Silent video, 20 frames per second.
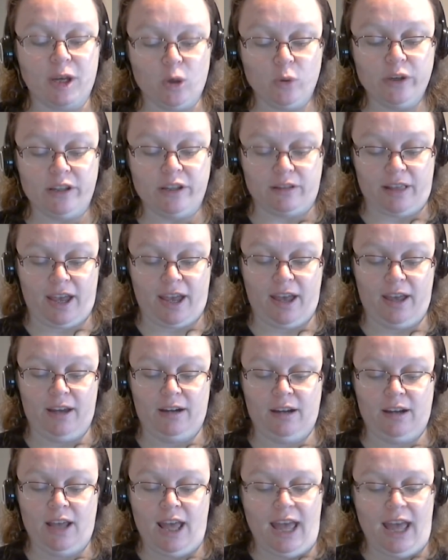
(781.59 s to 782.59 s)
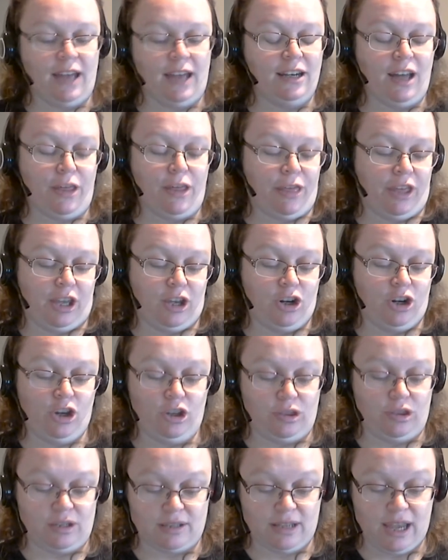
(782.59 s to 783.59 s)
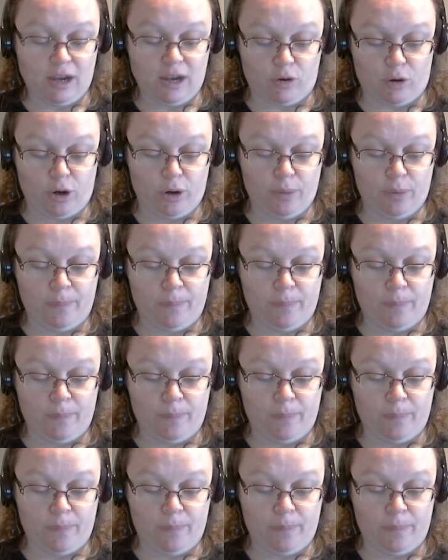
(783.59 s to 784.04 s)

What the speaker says: oil can, and nothing can hurt the Scarecrow,